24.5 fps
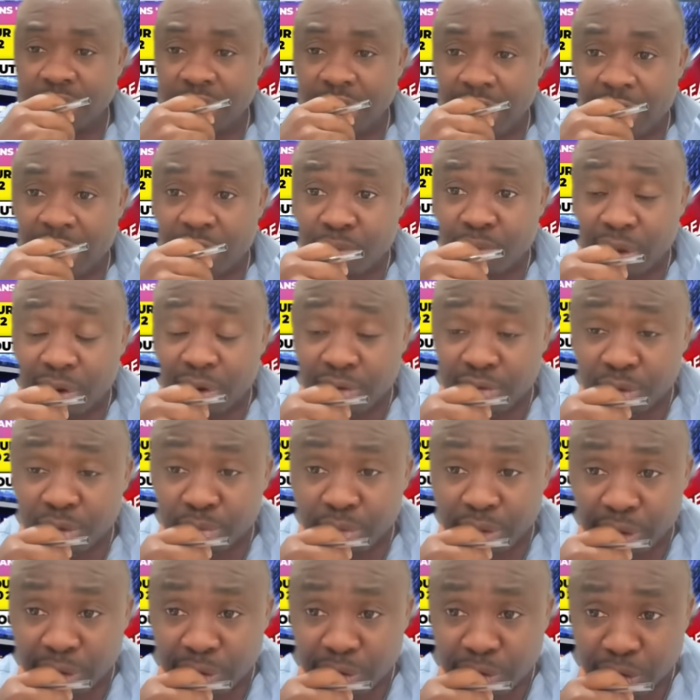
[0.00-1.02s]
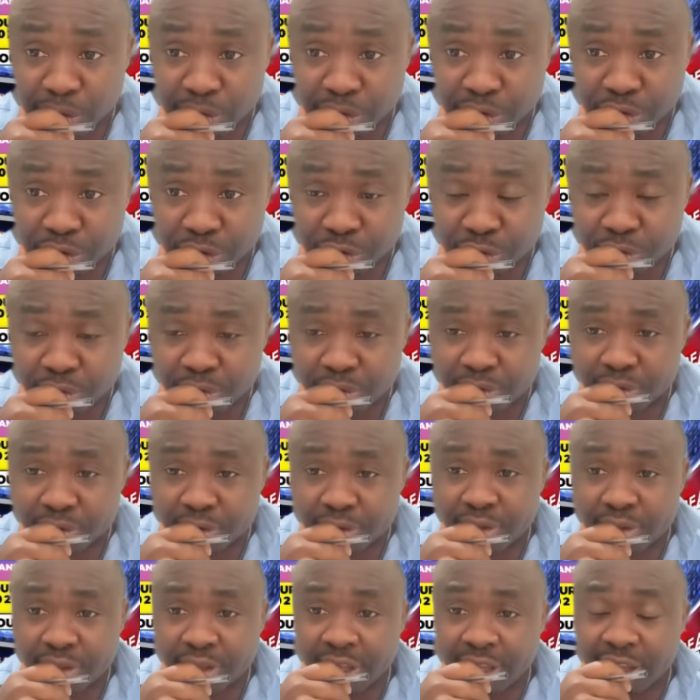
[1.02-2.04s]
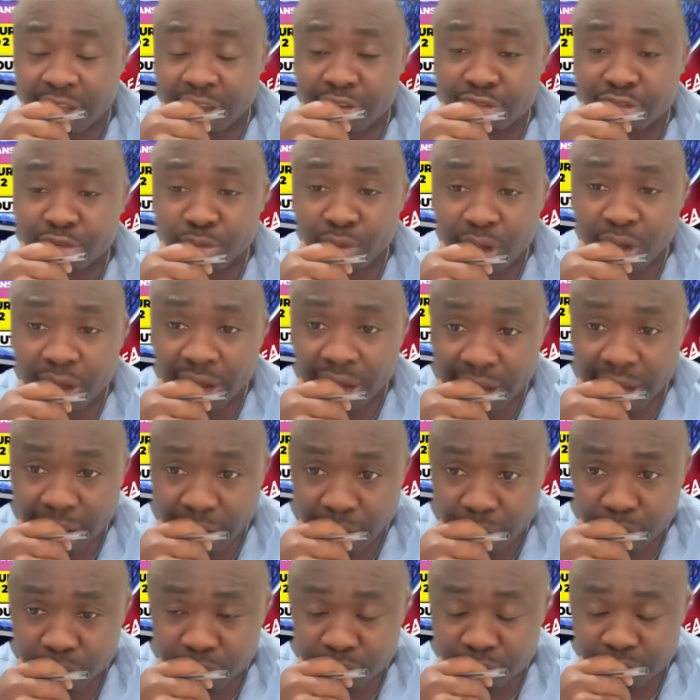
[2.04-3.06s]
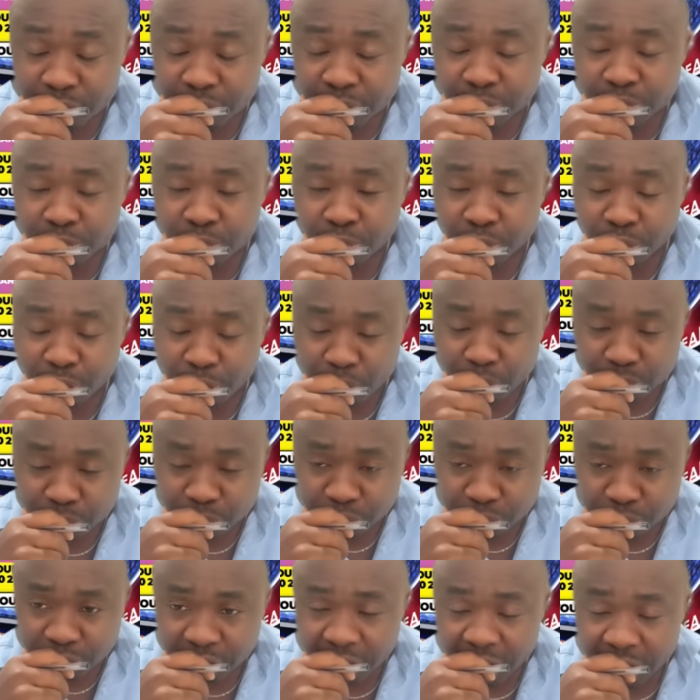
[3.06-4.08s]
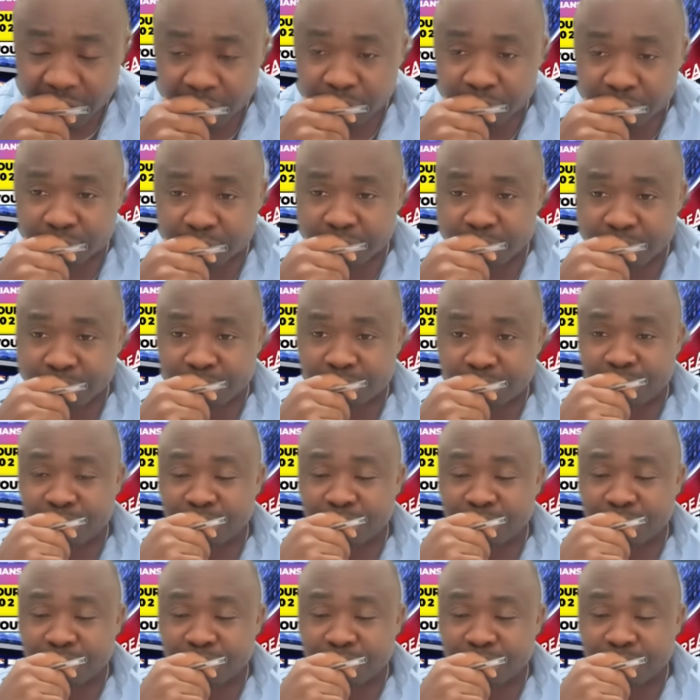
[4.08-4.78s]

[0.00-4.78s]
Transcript: as part of the bail condition, is not allowed to come to the house.